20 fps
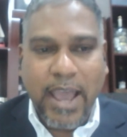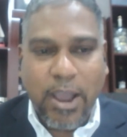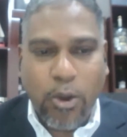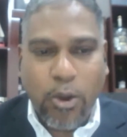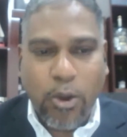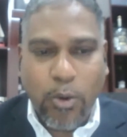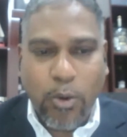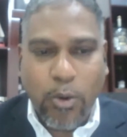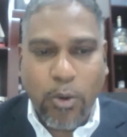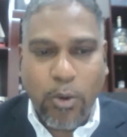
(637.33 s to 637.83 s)

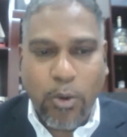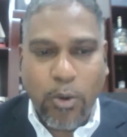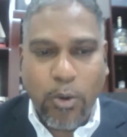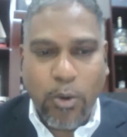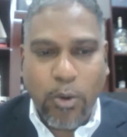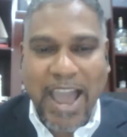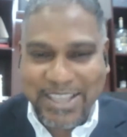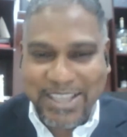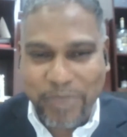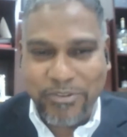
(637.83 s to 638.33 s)
our
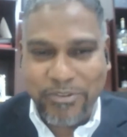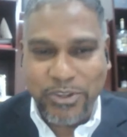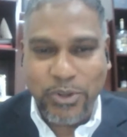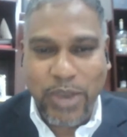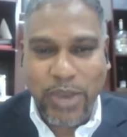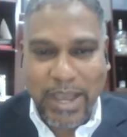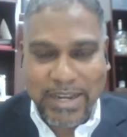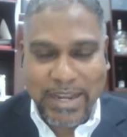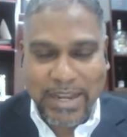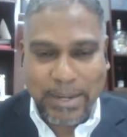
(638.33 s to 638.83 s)

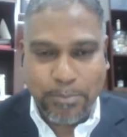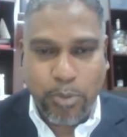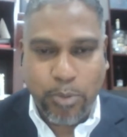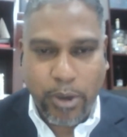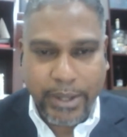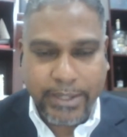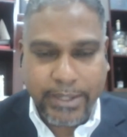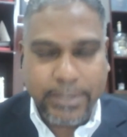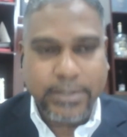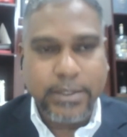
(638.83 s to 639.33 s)
highest
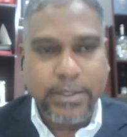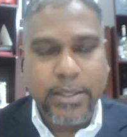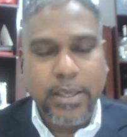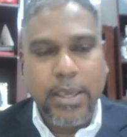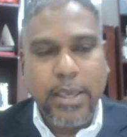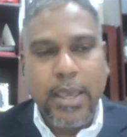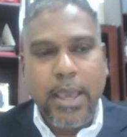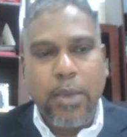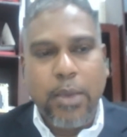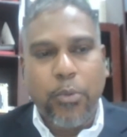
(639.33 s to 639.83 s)
revenue at that
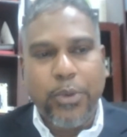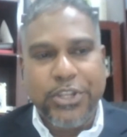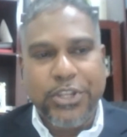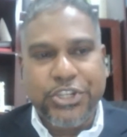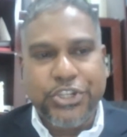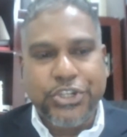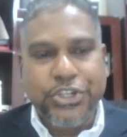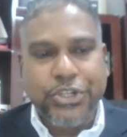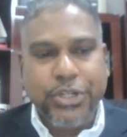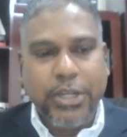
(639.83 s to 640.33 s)
point,
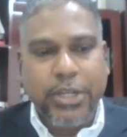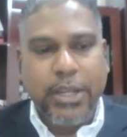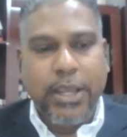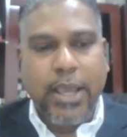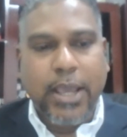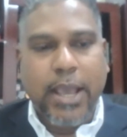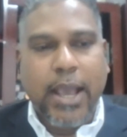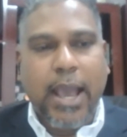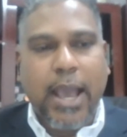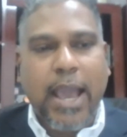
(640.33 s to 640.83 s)

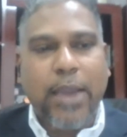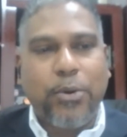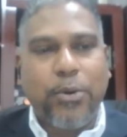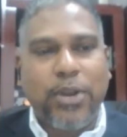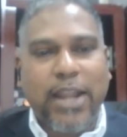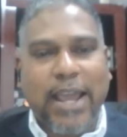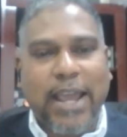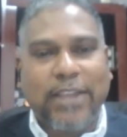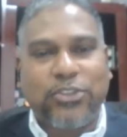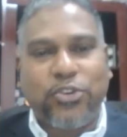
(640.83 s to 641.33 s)
which
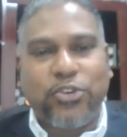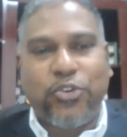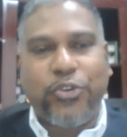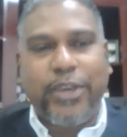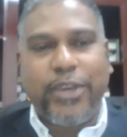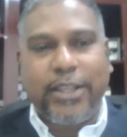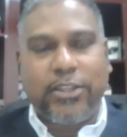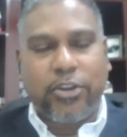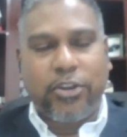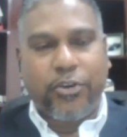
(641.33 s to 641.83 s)
I would
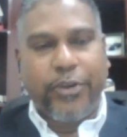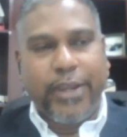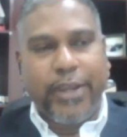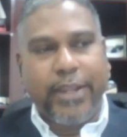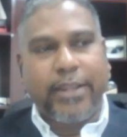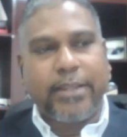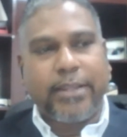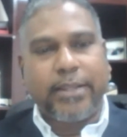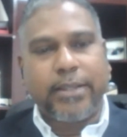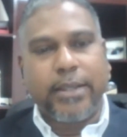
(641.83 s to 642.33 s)
like to
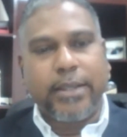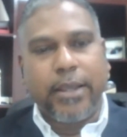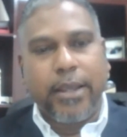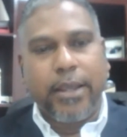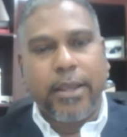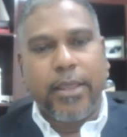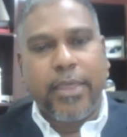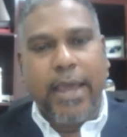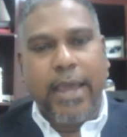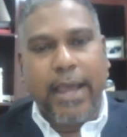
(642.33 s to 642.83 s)

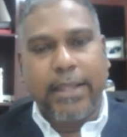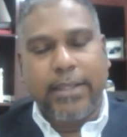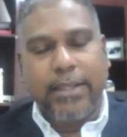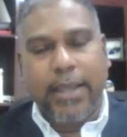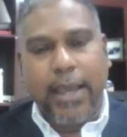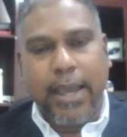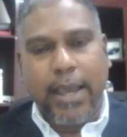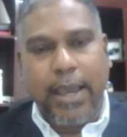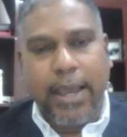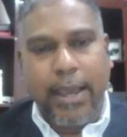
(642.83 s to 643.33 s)
reiterate
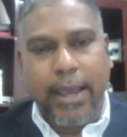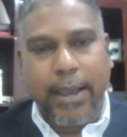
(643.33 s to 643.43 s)
that